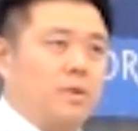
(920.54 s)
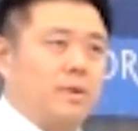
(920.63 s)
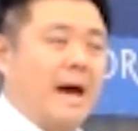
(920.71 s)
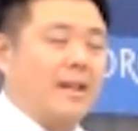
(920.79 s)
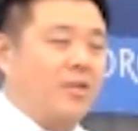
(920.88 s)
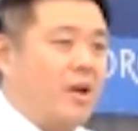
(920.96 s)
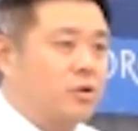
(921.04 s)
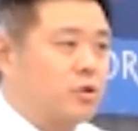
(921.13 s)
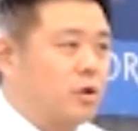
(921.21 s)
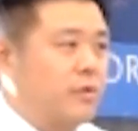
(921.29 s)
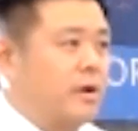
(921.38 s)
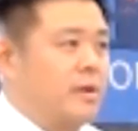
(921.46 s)
that takes
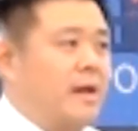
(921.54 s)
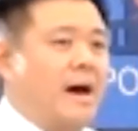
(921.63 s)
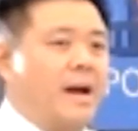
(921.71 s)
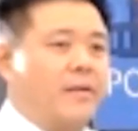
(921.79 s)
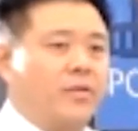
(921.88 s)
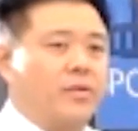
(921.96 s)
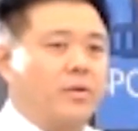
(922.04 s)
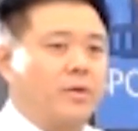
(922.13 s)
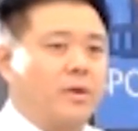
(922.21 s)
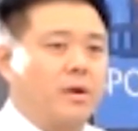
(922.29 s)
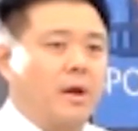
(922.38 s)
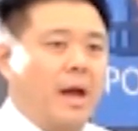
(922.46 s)
over our lives.
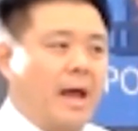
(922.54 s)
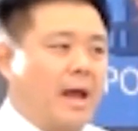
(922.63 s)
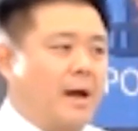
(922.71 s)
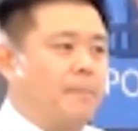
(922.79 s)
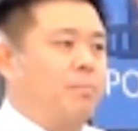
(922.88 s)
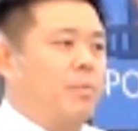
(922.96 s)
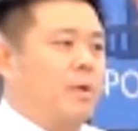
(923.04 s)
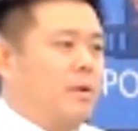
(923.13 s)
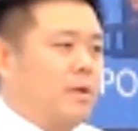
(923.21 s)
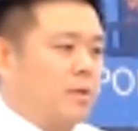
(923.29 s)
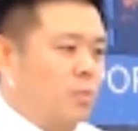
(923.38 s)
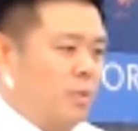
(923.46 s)
And
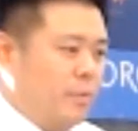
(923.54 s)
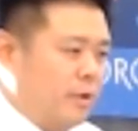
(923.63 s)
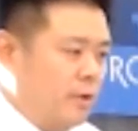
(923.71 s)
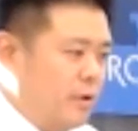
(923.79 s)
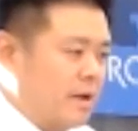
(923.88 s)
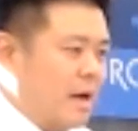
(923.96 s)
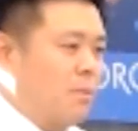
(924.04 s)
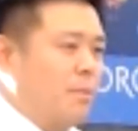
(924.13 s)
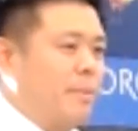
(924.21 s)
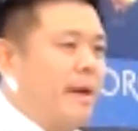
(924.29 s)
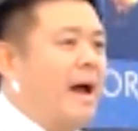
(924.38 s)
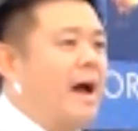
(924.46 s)
when we look at what
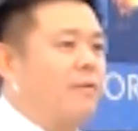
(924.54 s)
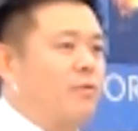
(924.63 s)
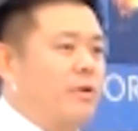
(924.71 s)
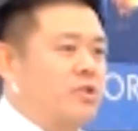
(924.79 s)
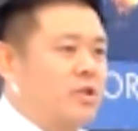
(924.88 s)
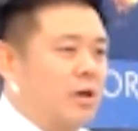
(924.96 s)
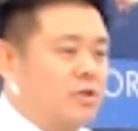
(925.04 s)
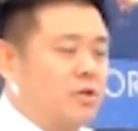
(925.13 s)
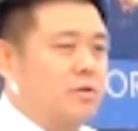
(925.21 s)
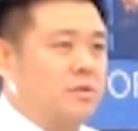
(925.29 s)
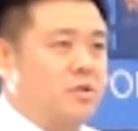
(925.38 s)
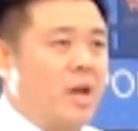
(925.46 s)
we have, we start
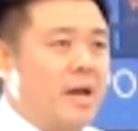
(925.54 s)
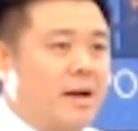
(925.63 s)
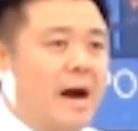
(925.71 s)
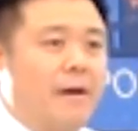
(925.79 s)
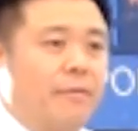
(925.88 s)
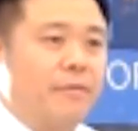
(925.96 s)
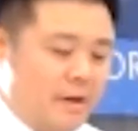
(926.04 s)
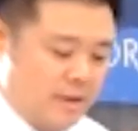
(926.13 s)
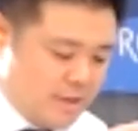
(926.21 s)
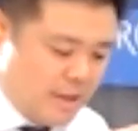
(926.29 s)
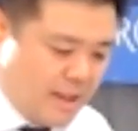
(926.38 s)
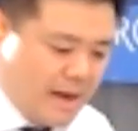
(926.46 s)
to take
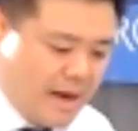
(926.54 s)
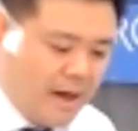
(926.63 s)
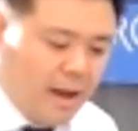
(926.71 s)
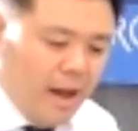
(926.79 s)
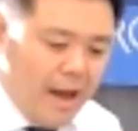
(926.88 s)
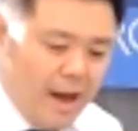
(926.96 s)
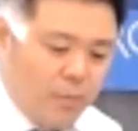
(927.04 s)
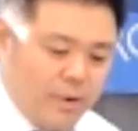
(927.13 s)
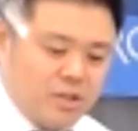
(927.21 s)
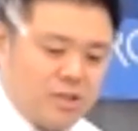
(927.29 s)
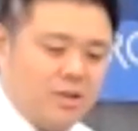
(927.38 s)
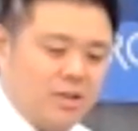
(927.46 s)
confidence in that, and we
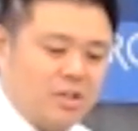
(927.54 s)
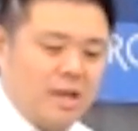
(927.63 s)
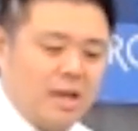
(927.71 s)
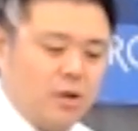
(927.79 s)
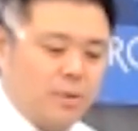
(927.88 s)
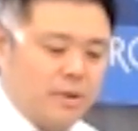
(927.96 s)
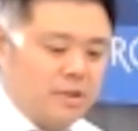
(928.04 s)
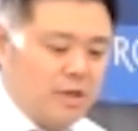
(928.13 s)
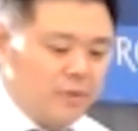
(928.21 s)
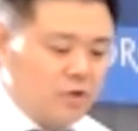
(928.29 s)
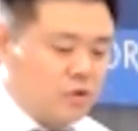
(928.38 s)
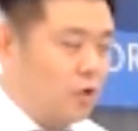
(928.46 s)
start to say to
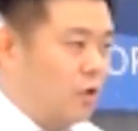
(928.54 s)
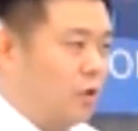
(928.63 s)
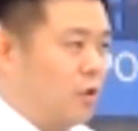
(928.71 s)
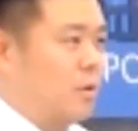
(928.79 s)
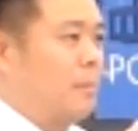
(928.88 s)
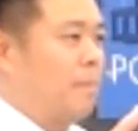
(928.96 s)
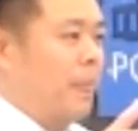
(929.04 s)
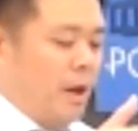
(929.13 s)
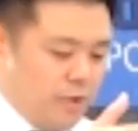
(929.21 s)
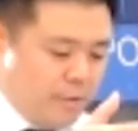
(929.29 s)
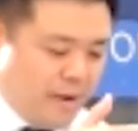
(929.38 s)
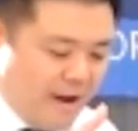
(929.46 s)
ourselves, soul,
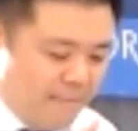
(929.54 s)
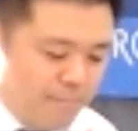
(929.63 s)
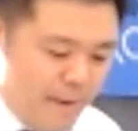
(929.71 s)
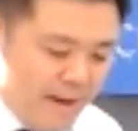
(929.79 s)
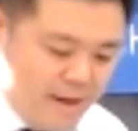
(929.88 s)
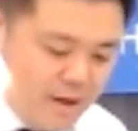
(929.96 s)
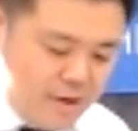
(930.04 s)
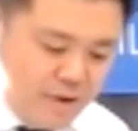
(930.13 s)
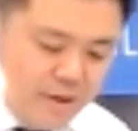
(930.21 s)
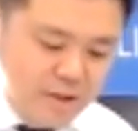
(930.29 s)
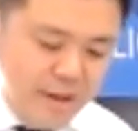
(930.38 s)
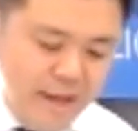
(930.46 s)
you have many
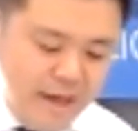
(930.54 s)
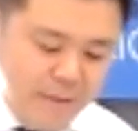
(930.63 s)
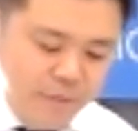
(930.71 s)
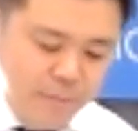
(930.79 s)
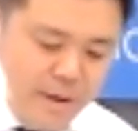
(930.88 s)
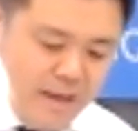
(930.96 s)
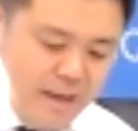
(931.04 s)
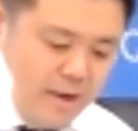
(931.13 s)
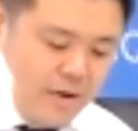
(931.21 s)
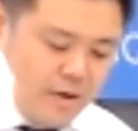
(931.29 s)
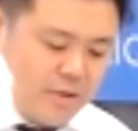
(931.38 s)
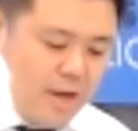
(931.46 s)
goods laid up for many
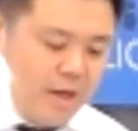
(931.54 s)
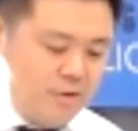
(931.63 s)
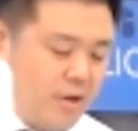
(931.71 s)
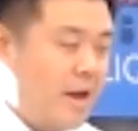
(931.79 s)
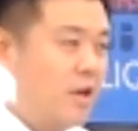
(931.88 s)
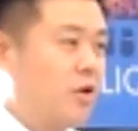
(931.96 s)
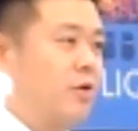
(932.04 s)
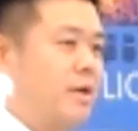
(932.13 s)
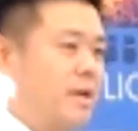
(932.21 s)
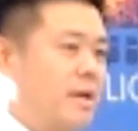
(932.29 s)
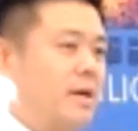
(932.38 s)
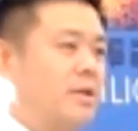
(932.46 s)
years. Take your
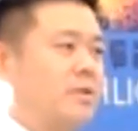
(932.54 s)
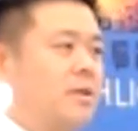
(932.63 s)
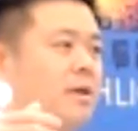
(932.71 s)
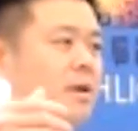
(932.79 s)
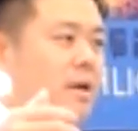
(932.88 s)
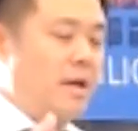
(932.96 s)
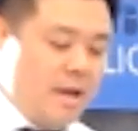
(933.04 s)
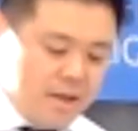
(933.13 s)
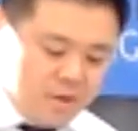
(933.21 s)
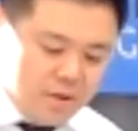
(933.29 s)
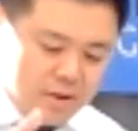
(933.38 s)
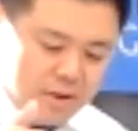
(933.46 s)
ease,
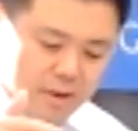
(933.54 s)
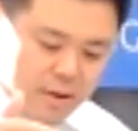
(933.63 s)
eat,